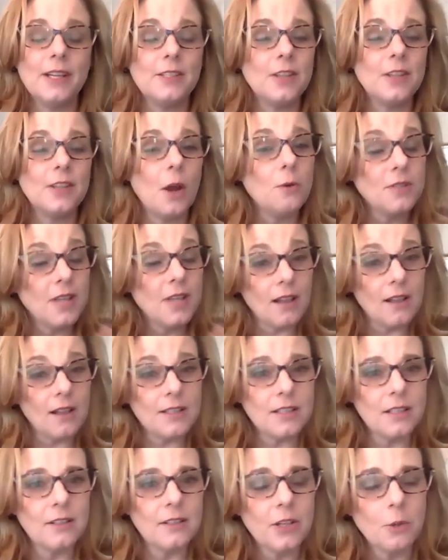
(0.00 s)
So tell
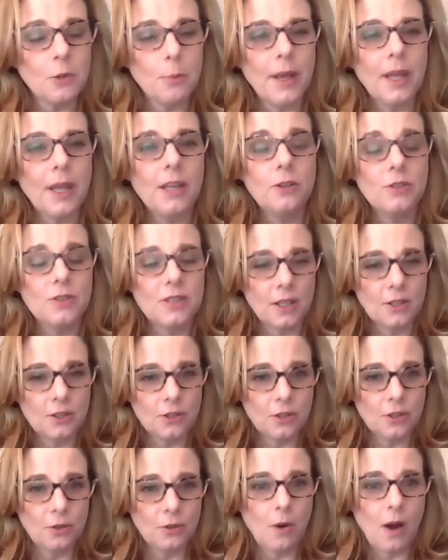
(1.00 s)
us a little bit. You said
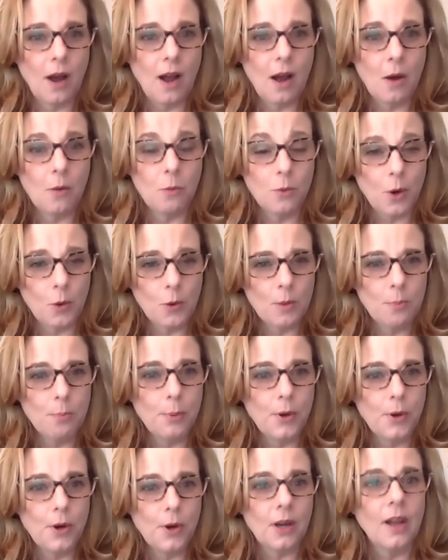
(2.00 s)
you wrote a
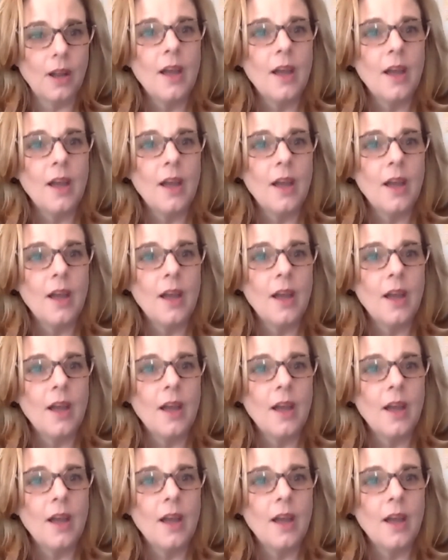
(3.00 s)
book.